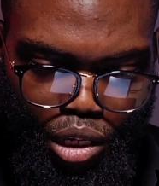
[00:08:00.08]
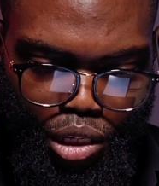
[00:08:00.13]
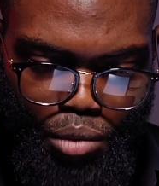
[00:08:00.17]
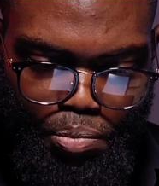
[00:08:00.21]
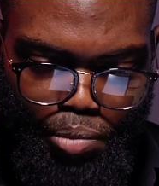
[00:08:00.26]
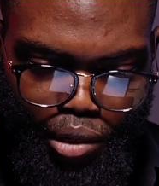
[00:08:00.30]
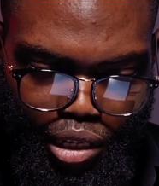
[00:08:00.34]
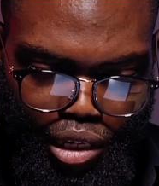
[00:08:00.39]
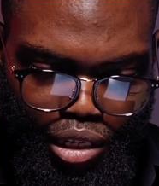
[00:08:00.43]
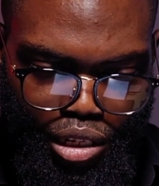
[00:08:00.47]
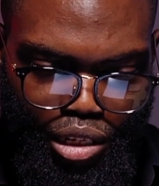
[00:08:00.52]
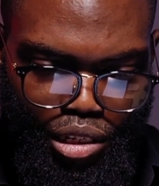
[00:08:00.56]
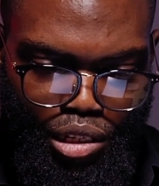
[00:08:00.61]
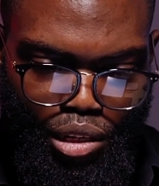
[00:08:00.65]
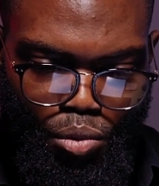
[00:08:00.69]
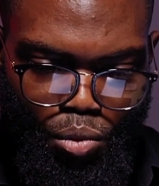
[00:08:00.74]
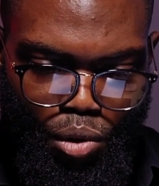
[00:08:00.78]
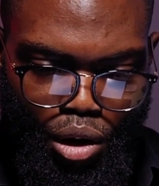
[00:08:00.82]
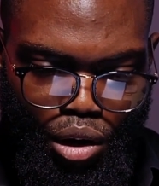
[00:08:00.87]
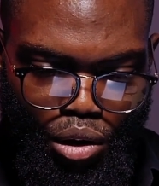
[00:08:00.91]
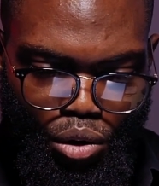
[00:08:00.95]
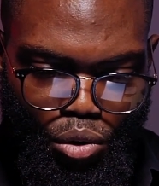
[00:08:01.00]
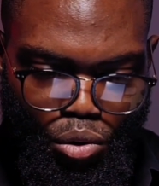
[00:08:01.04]
Spirit is the
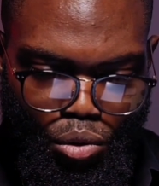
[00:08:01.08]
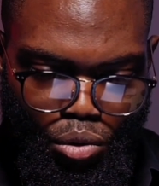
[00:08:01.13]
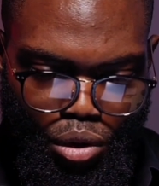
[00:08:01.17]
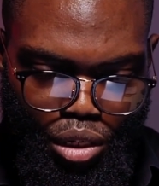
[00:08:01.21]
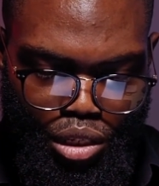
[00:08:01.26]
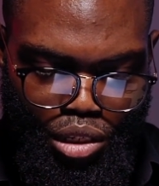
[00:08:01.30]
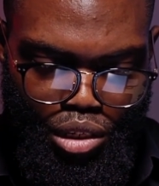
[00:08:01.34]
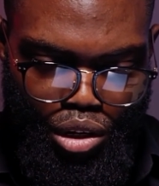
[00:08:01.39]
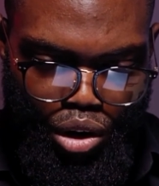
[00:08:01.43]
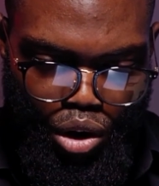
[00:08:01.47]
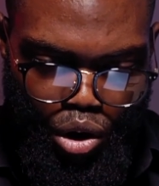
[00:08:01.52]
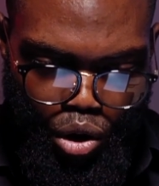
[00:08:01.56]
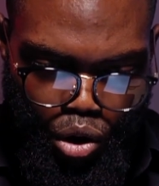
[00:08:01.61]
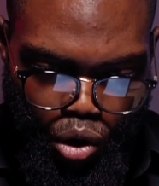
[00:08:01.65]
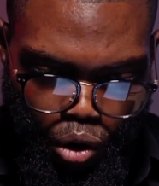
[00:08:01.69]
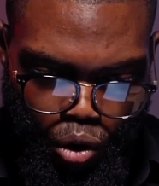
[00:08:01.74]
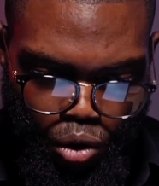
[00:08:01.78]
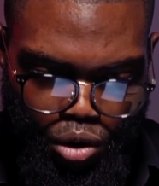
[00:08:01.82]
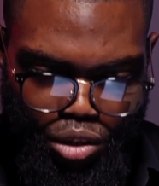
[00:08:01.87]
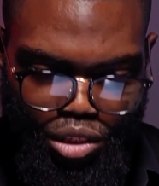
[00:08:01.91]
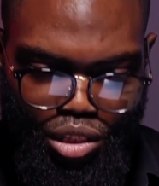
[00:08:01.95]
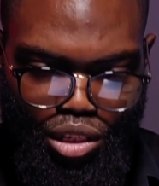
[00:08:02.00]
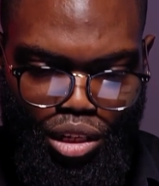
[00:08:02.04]
one who is
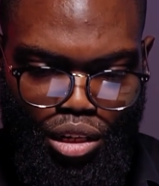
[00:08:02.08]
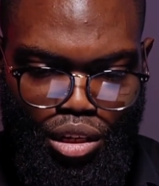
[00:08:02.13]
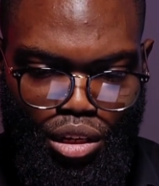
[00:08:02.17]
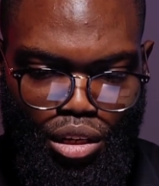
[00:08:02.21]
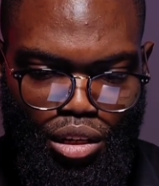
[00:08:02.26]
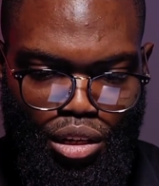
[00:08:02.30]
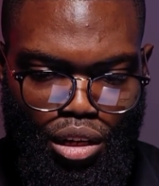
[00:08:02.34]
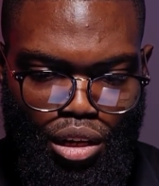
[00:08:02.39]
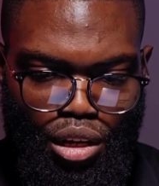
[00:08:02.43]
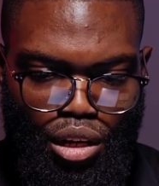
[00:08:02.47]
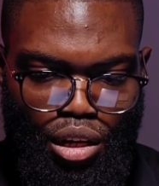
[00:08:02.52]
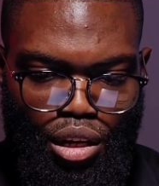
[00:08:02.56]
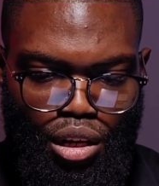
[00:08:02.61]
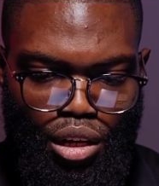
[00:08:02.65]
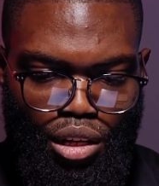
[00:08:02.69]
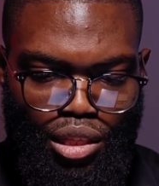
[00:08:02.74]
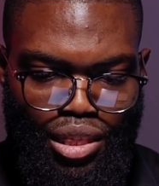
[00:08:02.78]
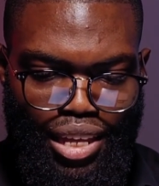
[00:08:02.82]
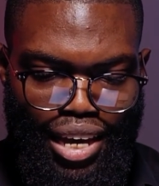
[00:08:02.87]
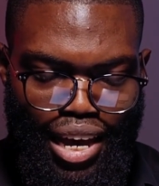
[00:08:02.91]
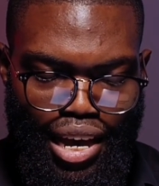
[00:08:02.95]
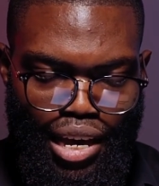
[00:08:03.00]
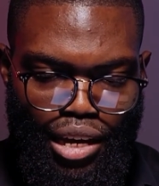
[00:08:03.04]
causing
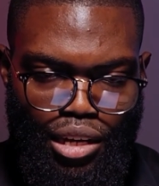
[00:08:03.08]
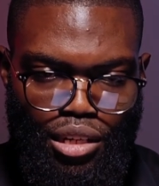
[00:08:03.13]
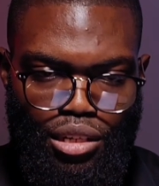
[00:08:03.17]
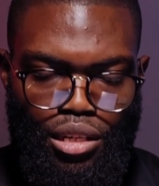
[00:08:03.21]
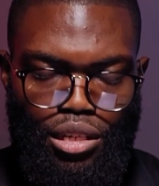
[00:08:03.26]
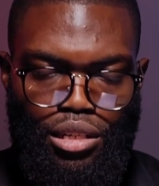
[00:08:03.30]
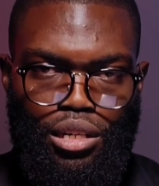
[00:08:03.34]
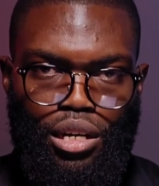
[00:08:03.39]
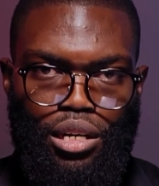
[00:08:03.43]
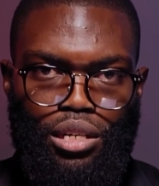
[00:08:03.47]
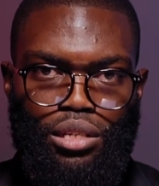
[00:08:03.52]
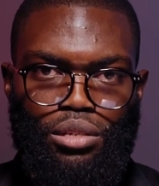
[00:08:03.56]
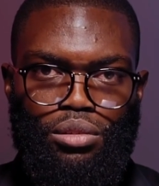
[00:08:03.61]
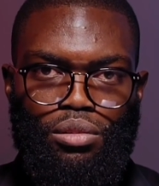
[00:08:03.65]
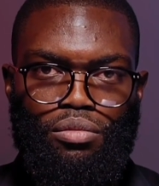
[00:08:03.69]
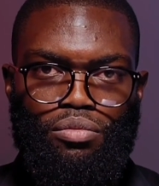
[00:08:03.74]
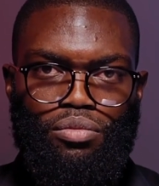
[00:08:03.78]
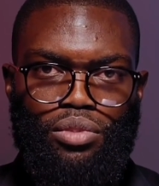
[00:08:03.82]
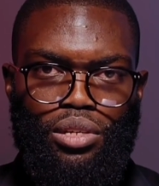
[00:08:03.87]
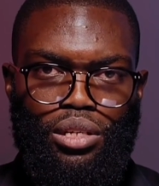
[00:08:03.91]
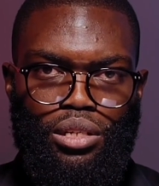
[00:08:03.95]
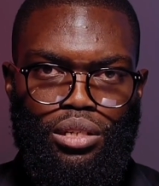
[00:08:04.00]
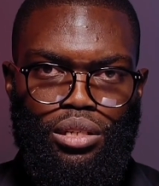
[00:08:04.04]
the exercise
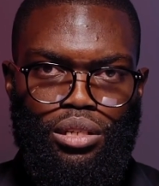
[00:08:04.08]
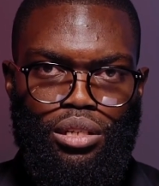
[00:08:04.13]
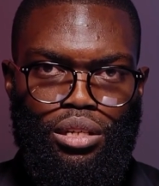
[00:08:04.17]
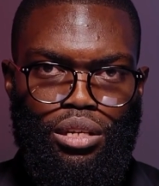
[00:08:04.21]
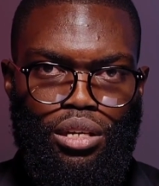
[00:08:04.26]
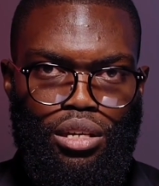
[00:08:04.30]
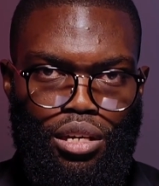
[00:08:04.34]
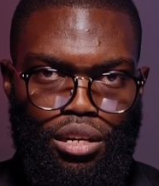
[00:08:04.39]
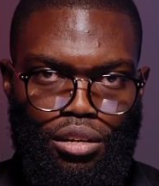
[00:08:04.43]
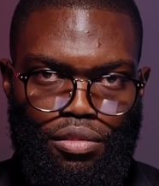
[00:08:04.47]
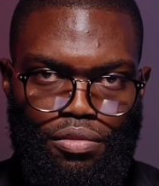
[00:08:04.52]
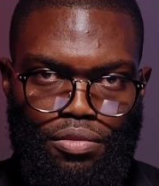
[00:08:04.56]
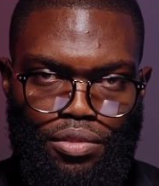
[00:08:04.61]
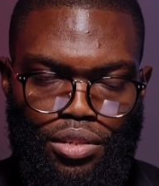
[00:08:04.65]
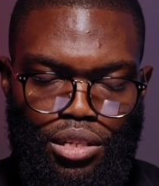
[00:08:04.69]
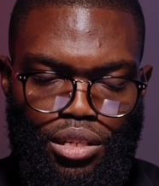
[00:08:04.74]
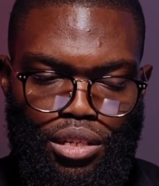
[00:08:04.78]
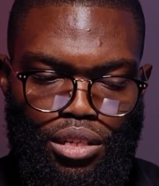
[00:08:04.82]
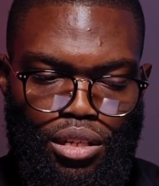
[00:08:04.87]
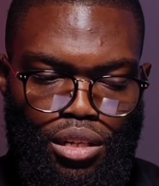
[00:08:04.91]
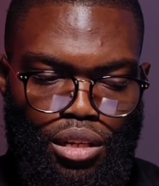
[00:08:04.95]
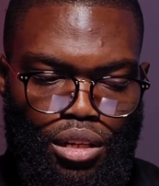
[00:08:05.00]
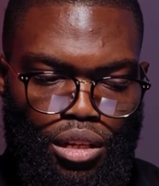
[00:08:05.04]
of these
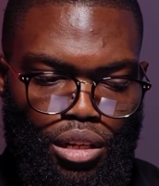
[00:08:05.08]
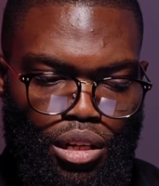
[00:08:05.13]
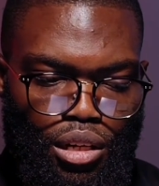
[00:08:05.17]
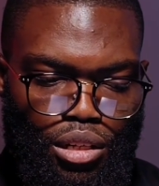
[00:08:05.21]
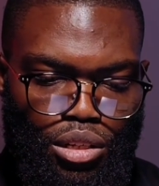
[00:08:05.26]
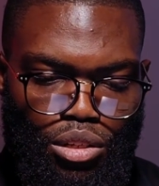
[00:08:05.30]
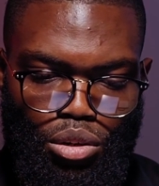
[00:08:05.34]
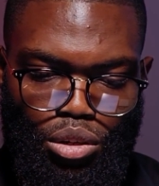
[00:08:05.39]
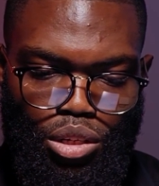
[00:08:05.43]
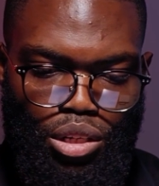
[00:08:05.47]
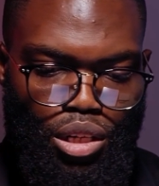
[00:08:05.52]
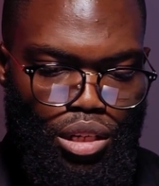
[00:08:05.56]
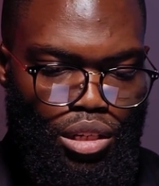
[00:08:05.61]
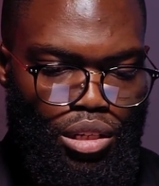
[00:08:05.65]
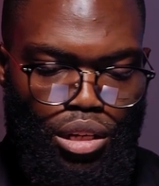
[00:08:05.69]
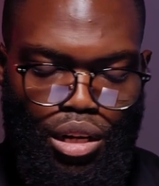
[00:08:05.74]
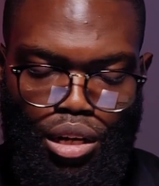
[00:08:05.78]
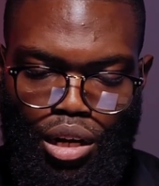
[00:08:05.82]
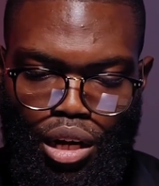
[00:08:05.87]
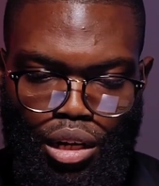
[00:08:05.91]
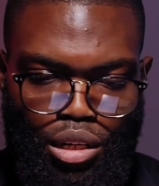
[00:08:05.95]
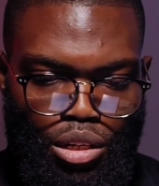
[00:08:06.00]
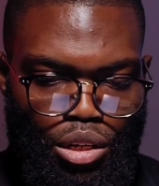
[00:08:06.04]
gifts. It's not just
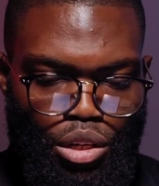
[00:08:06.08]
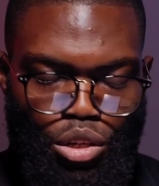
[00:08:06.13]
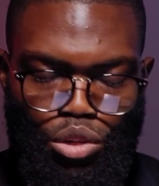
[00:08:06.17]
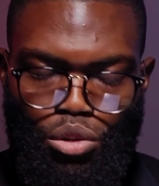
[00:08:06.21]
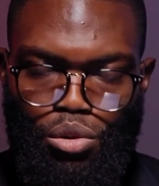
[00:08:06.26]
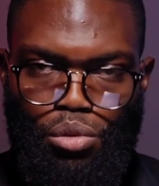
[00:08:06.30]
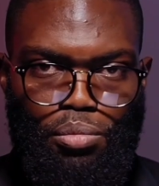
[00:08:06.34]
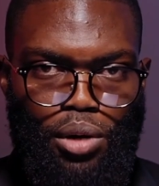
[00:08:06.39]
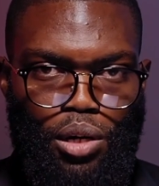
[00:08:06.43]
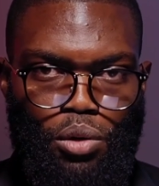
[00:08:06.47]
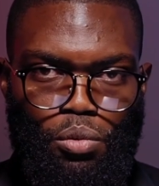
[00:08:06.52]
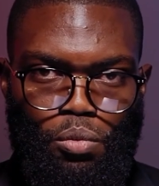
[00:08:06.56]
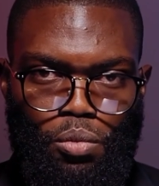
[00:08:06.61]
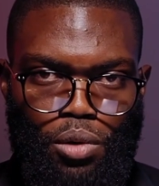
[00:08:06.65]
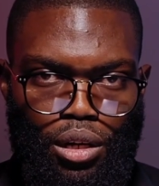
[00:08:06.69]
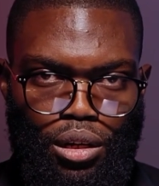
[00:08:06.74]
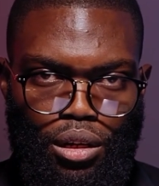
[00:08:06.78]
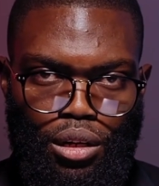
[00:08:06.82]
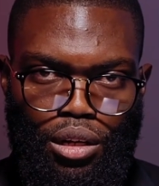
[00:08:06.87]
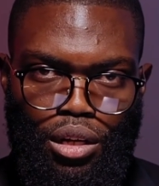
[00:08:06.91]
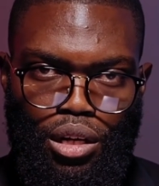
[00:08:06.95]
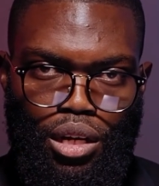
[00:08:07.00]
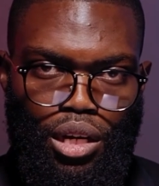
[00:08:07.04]
at human
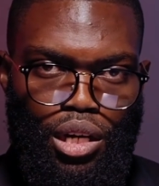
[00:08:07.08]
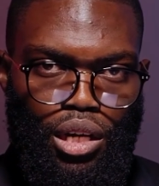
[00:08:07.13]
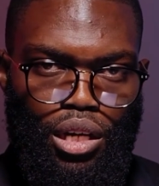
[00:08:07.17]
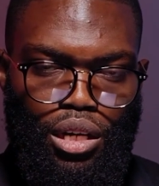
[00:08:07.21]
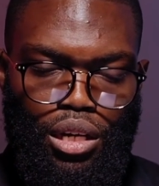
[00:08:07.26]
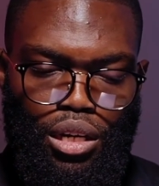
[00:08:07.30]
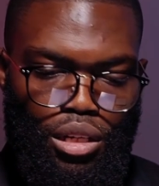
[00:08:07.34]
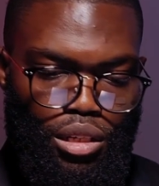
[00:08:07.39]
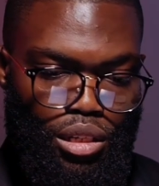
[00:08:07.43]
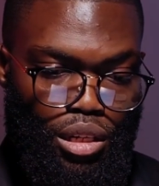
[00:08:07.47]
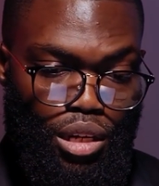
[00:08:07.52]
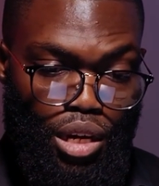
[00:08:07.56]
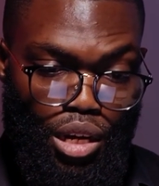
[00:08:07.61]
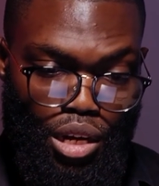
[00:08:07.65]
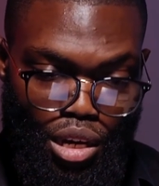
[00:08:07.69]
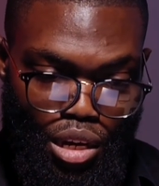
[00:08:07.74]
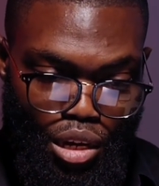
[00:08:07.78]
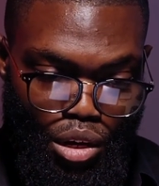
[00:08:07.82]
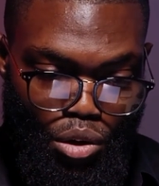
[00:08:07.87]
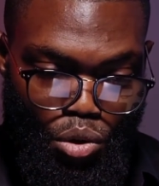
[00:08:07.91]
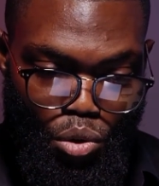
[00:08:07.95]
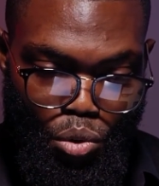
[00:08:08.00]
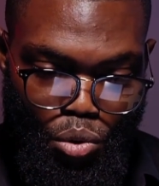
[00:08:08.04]
will. It's
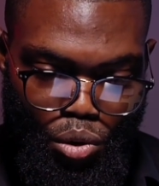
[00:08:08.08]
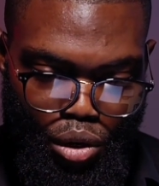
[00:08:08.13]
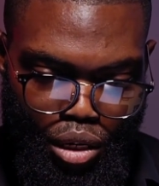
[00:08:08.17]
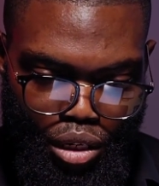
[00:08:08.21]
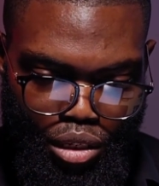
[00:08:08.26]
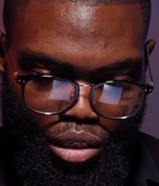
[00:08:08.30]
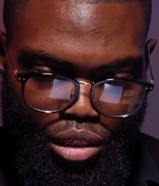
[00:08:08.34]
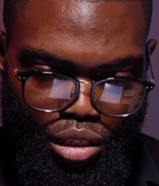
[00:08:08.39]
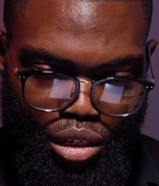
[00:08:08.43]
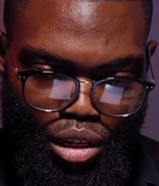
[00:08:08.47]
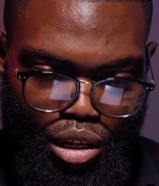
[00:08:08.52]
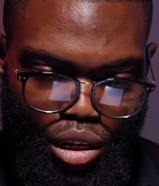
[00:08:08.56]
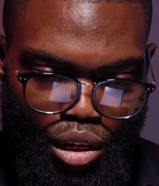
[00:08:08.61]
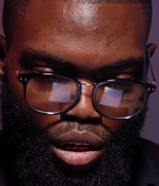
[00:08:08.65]
he who is